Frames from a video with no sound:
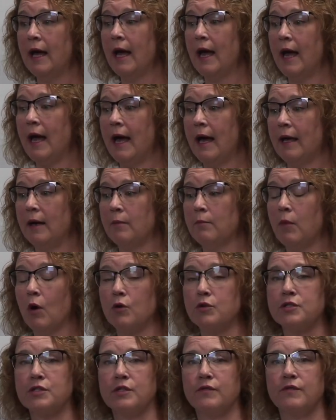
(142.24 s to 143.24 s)
and
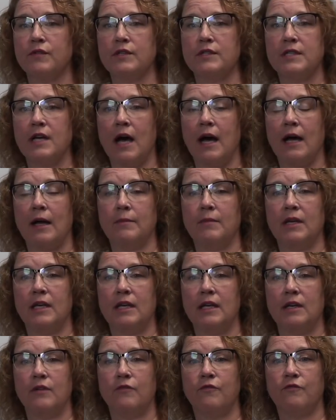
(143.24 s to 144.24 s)
most of the time
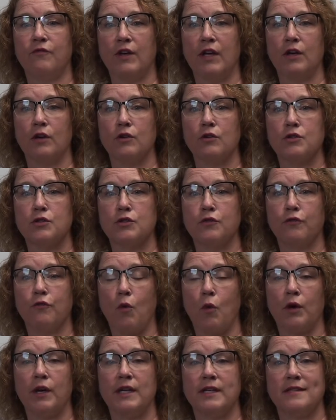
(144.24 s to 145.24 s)
he fears
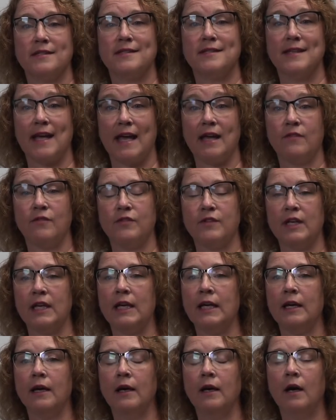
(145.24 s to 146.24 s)
for his
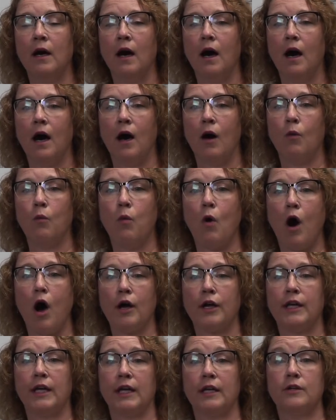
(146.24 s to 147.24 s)
safety uh,
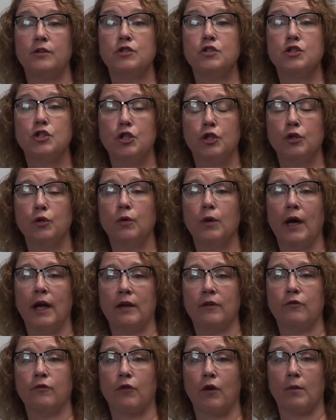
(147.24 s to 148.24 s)
walking to
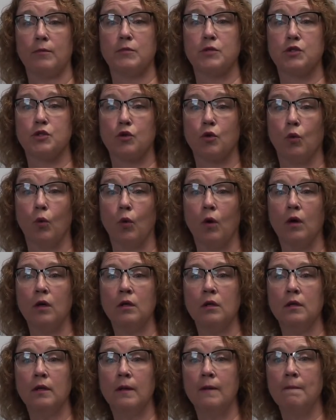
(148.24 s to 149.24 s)
and from
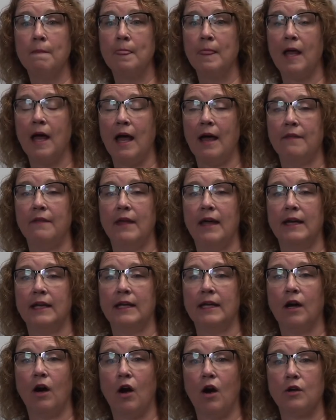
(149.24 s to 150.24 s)
school. And then
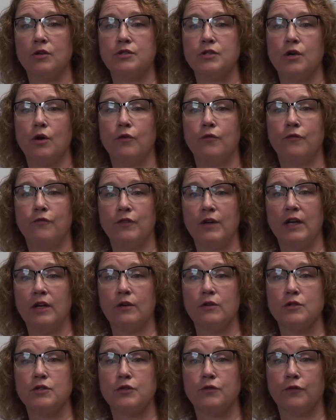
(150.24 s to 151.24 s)
he also
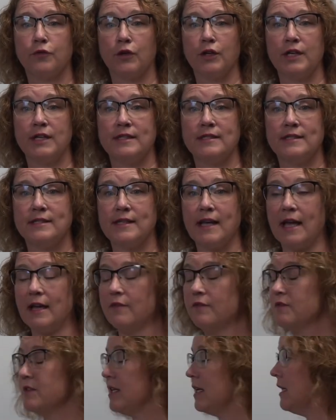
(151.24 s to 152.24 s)
fears for his
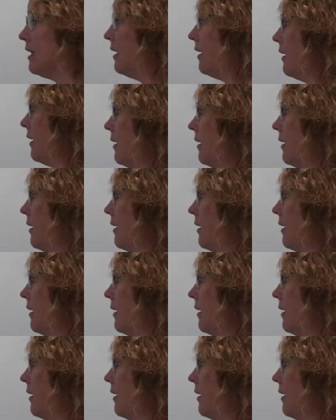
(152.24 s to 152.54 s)
safety